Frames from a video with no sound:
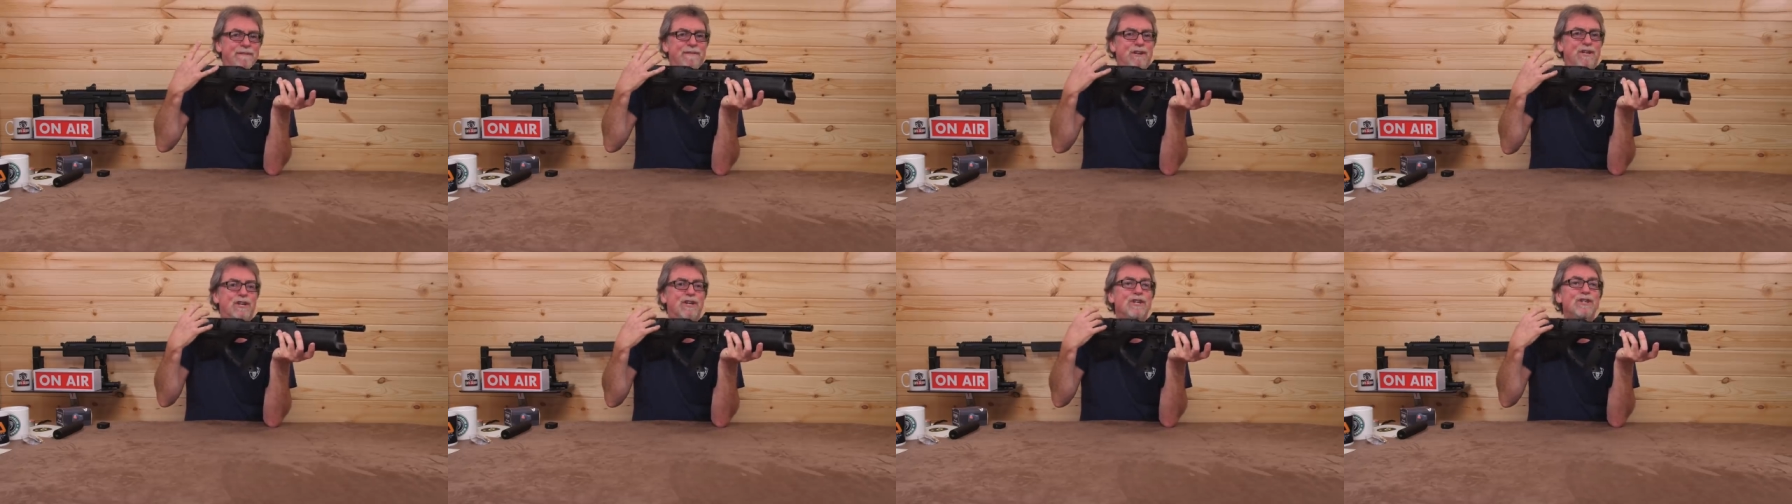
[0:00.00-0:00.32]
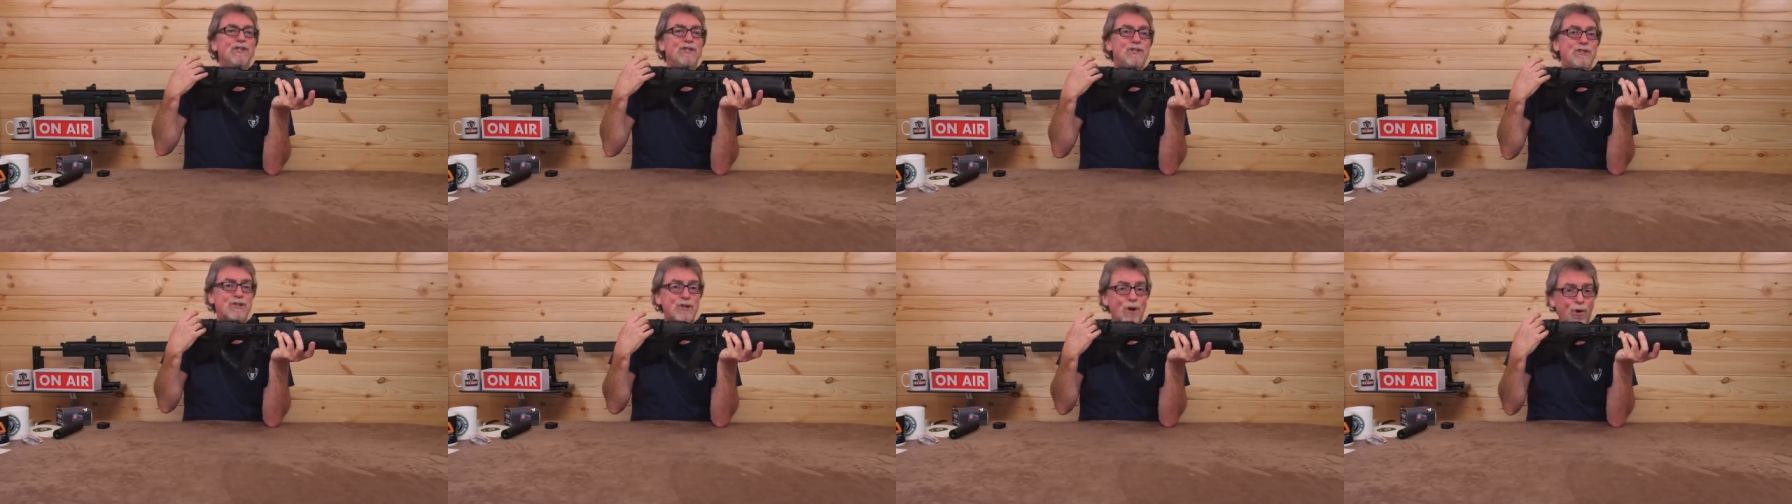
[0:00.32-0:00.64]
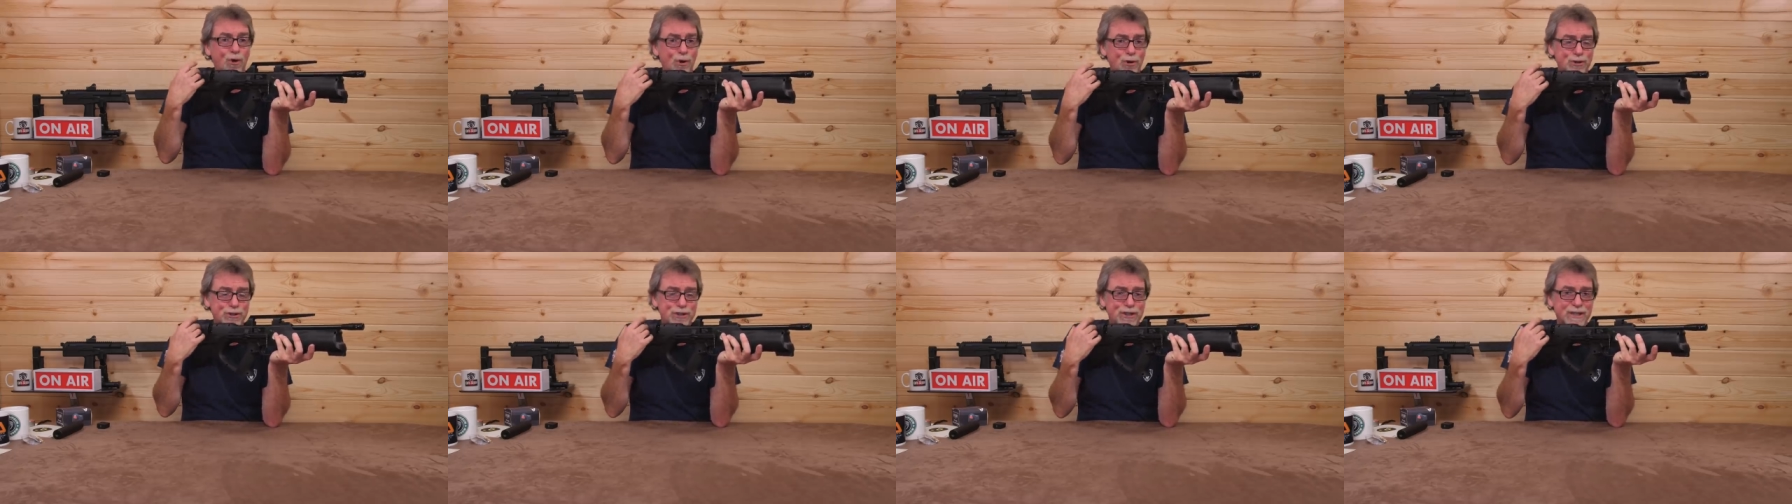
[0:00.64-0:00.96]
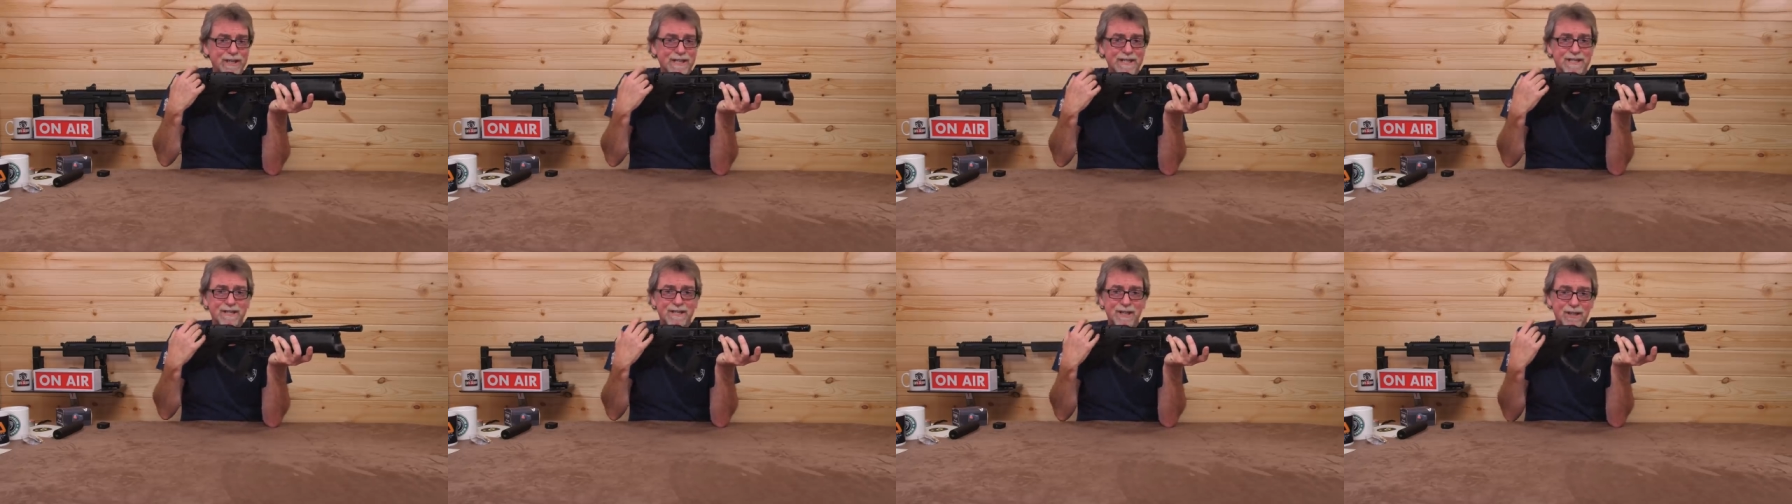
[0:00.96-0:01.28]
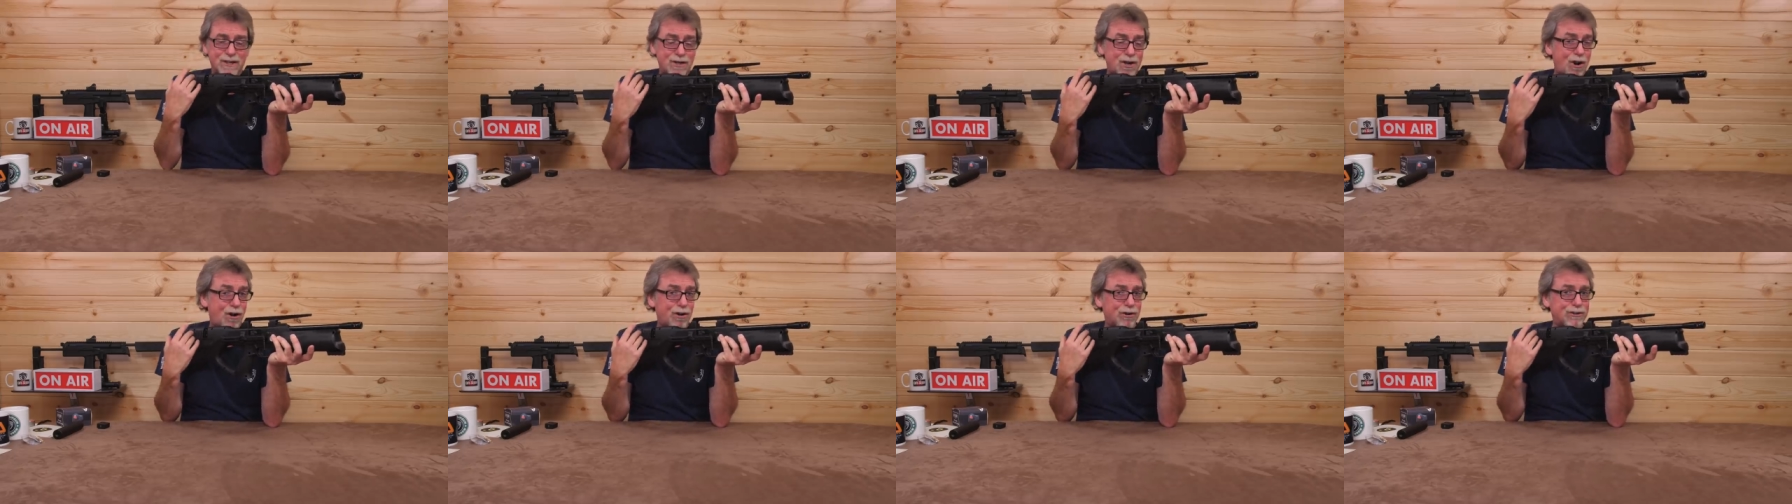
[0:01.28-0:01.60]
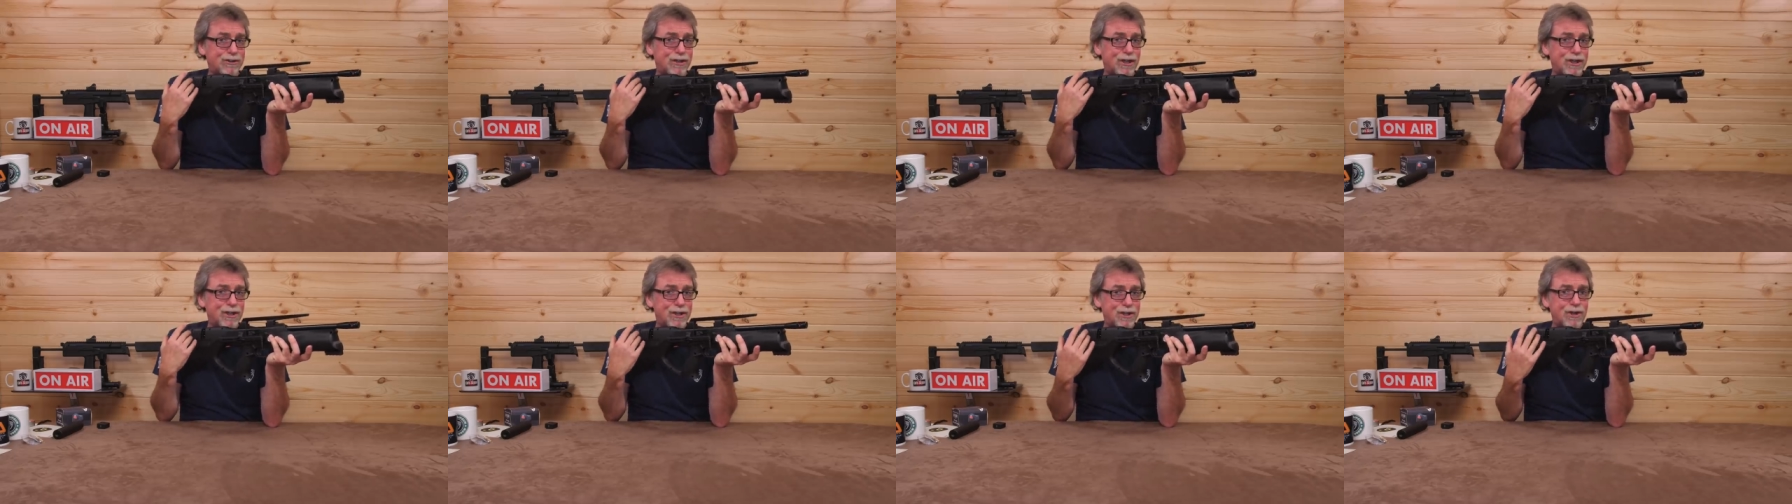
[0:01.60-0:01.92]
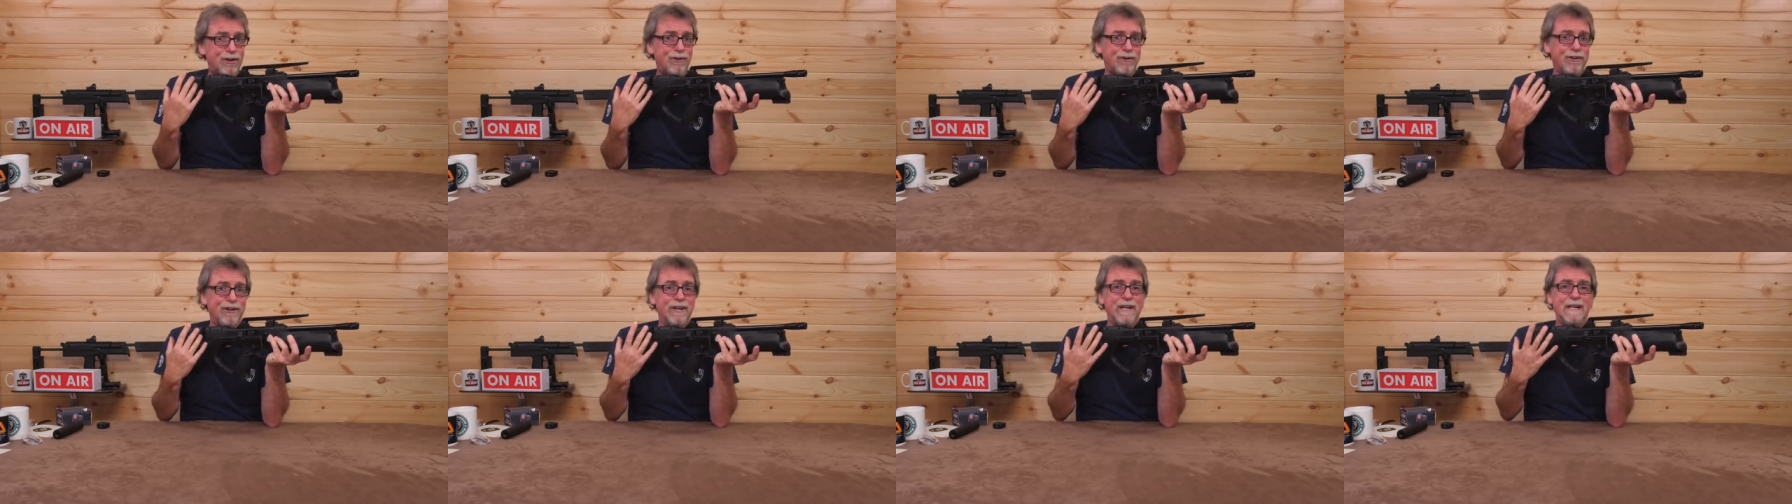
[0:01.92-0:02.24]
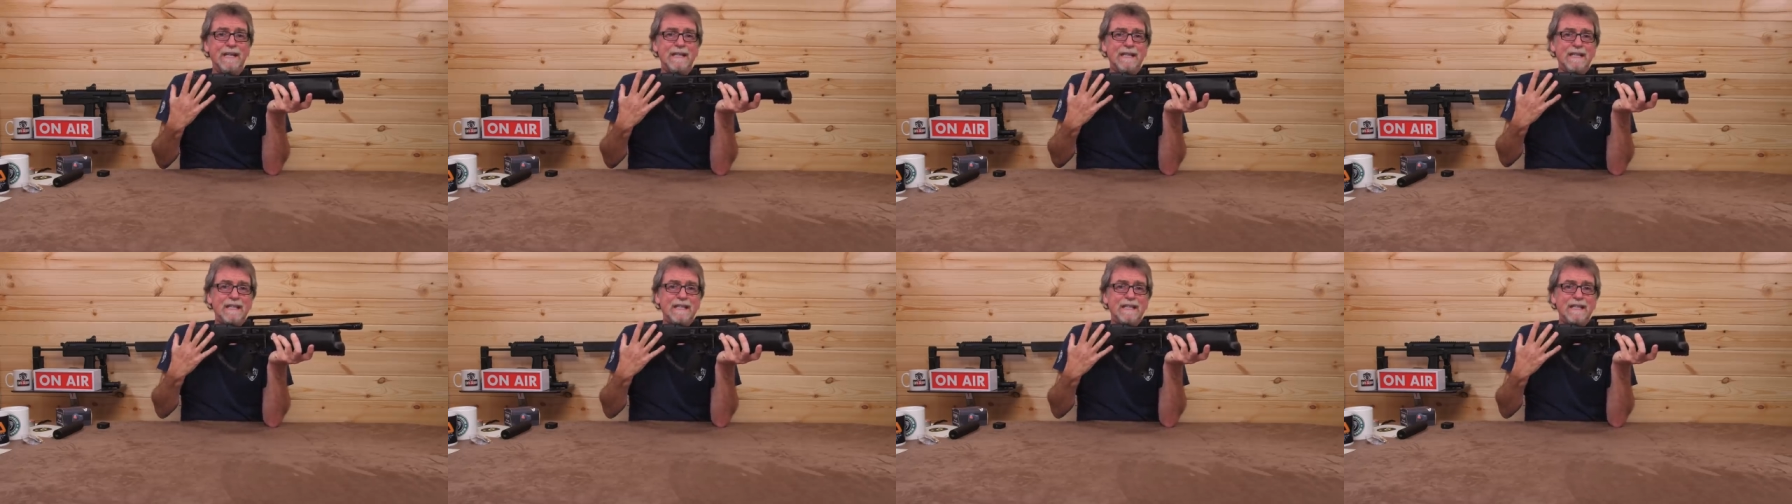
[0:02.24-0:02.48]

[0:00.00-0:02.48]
of a contortionist to cock the gun,